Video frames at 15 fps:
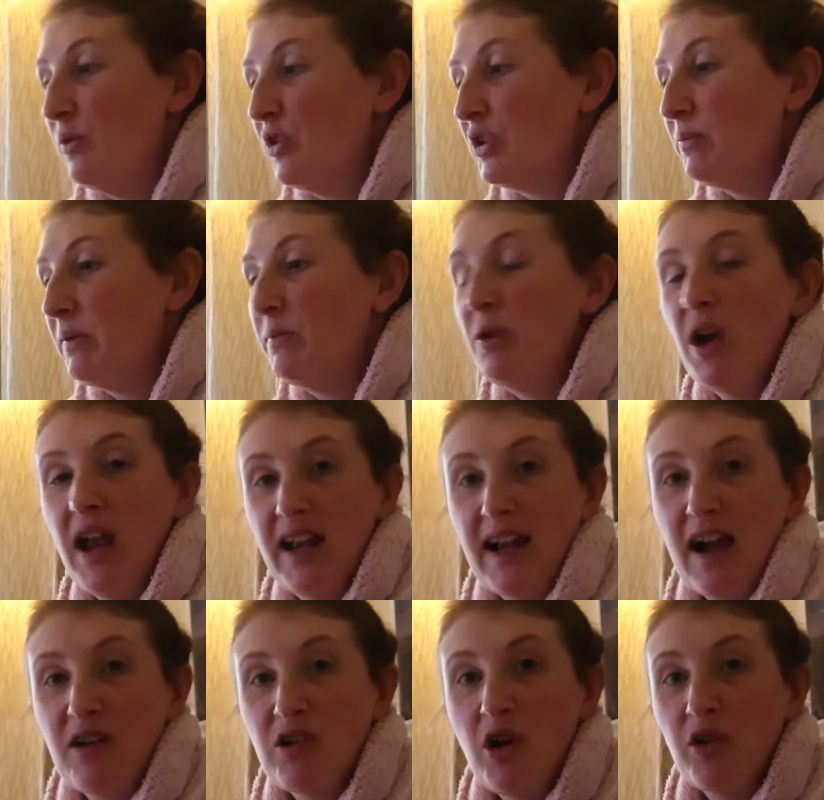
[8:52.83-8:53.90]
want to be putting
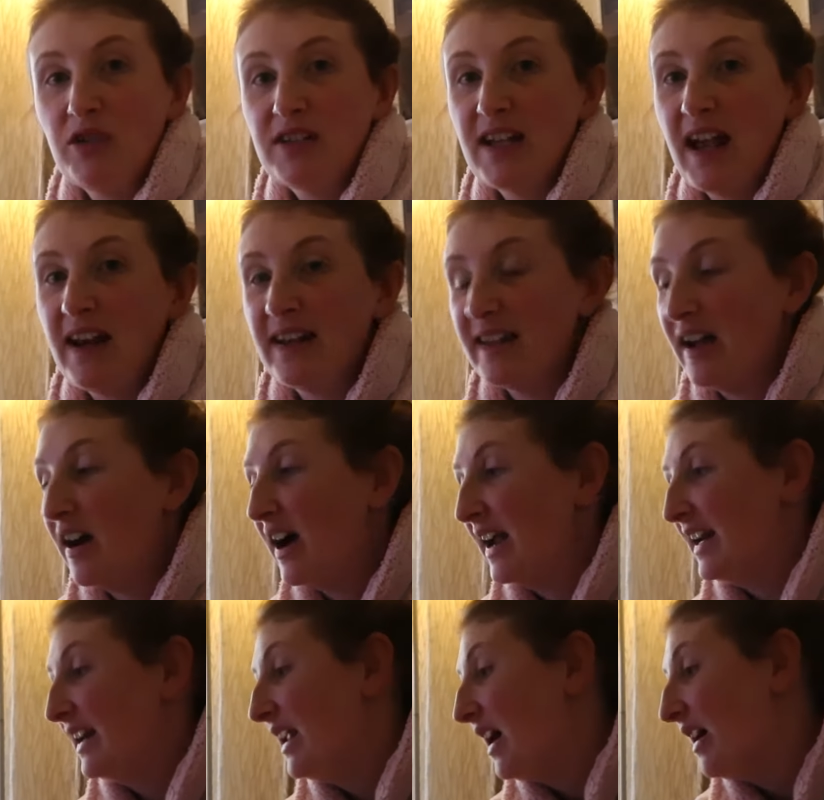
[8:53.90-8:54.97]
out content that
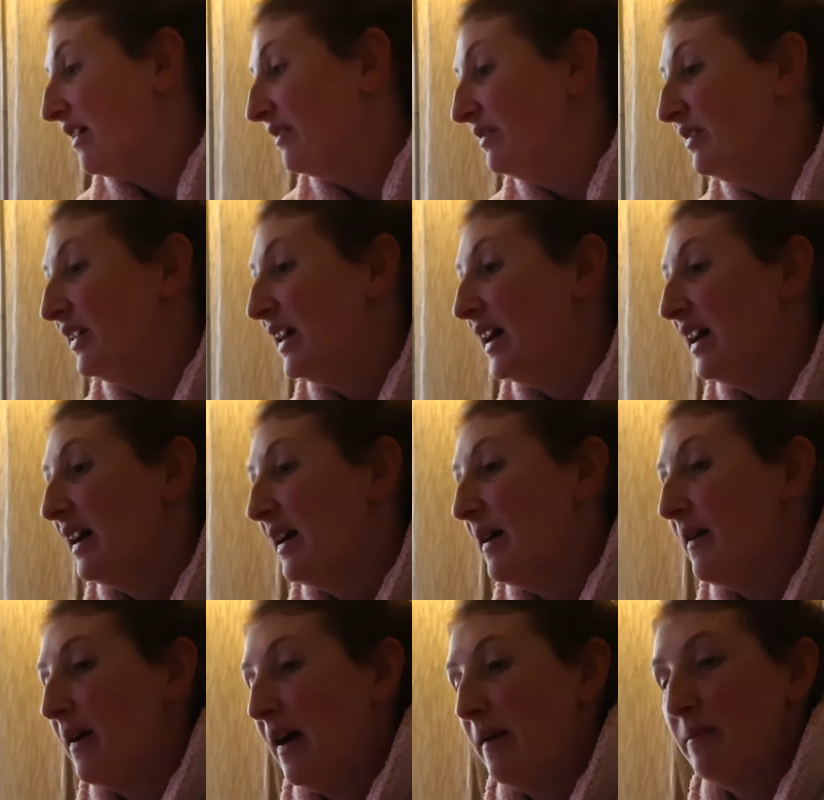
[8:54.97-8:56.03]
I love,
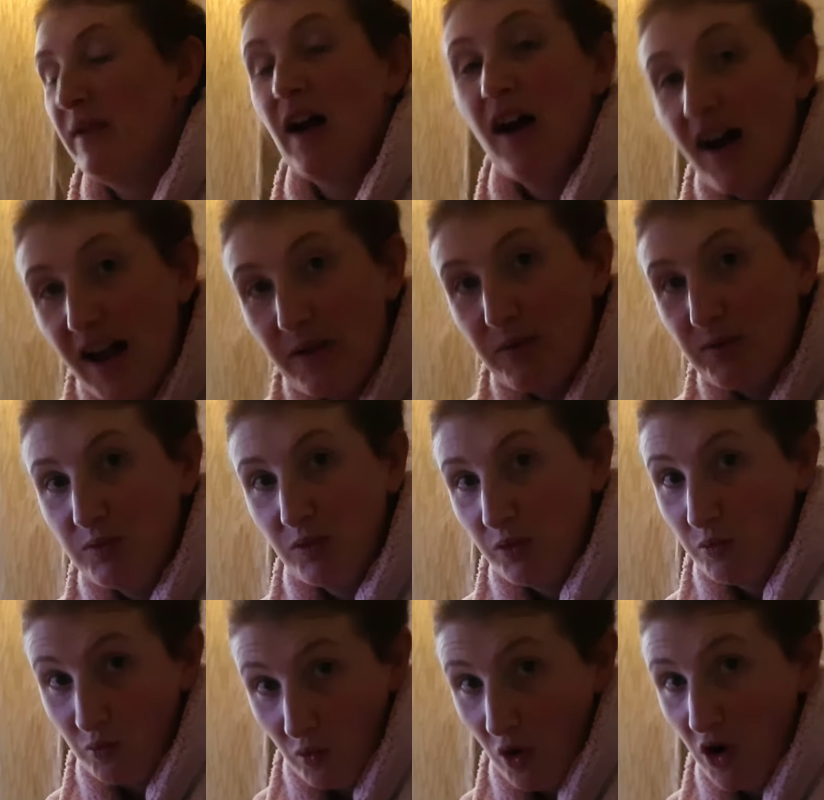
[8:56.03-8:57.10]
that I would
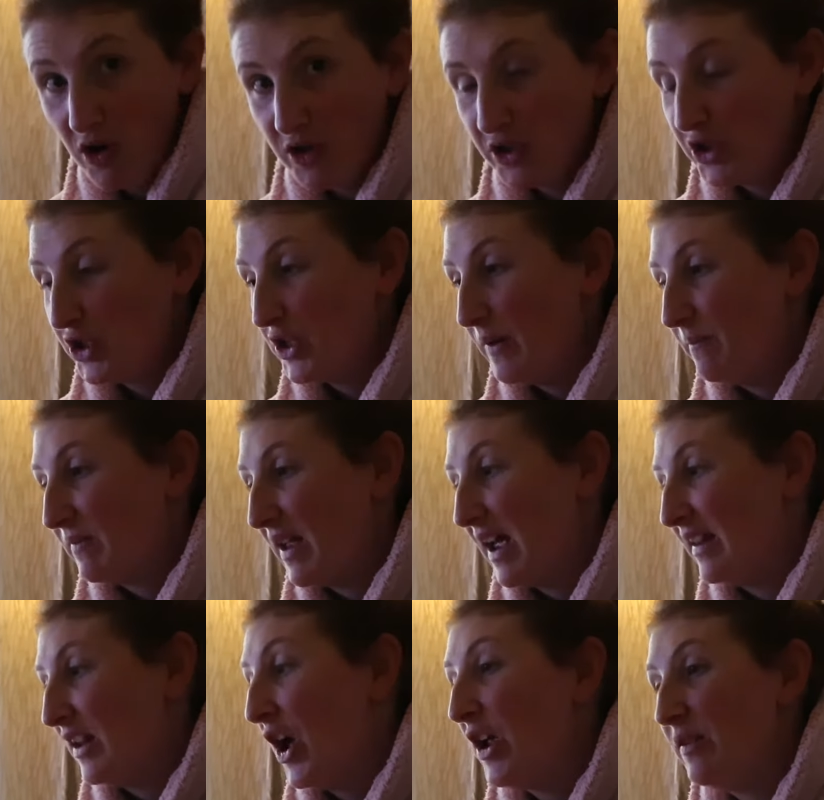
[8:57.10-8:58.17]
watch,
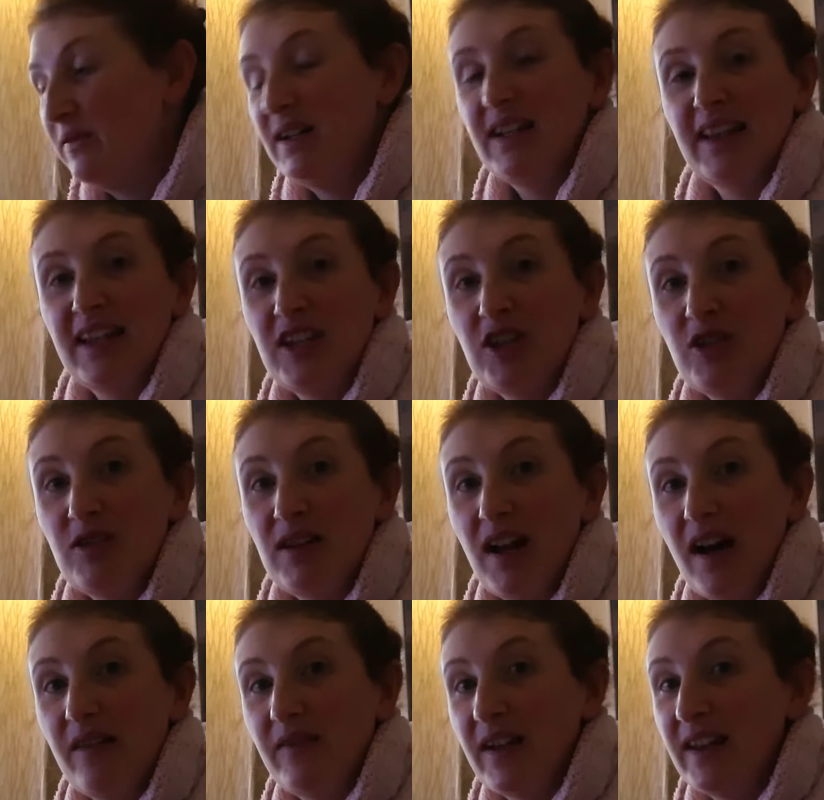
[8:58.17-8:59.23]
and hopefully that you
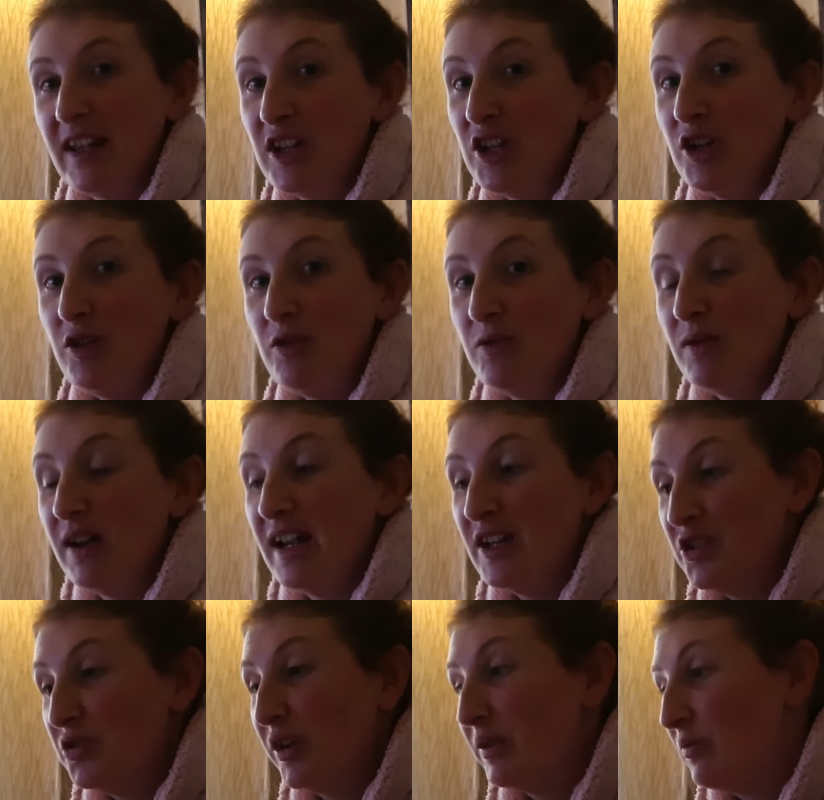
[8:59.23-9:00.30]
love and that you
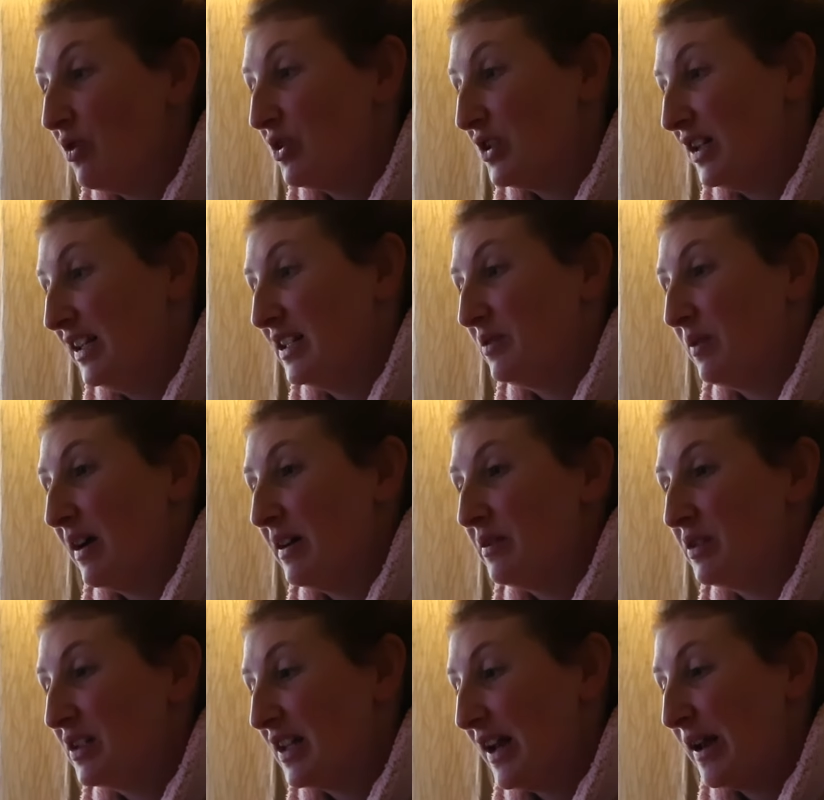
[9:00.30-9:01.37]
enjoy watching as well.
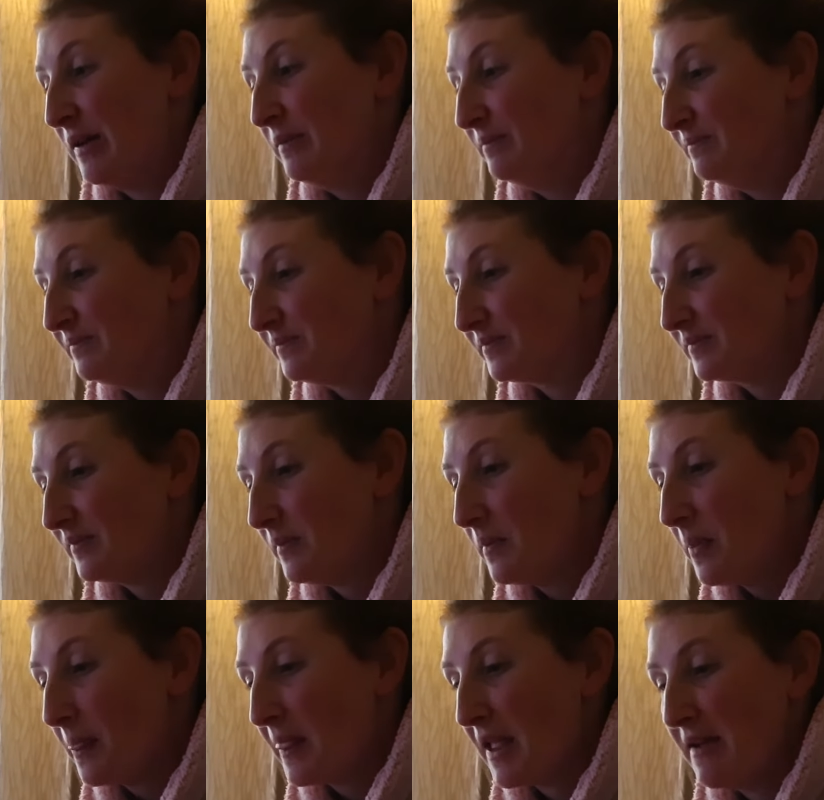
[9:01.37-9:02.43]
So
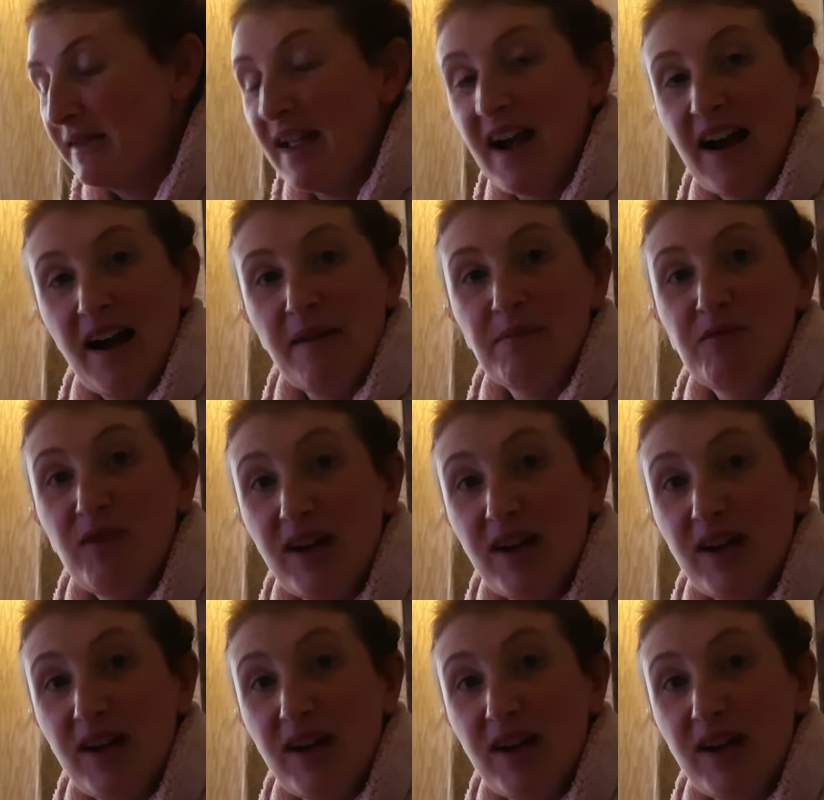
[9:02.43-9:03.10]
yeah, I'm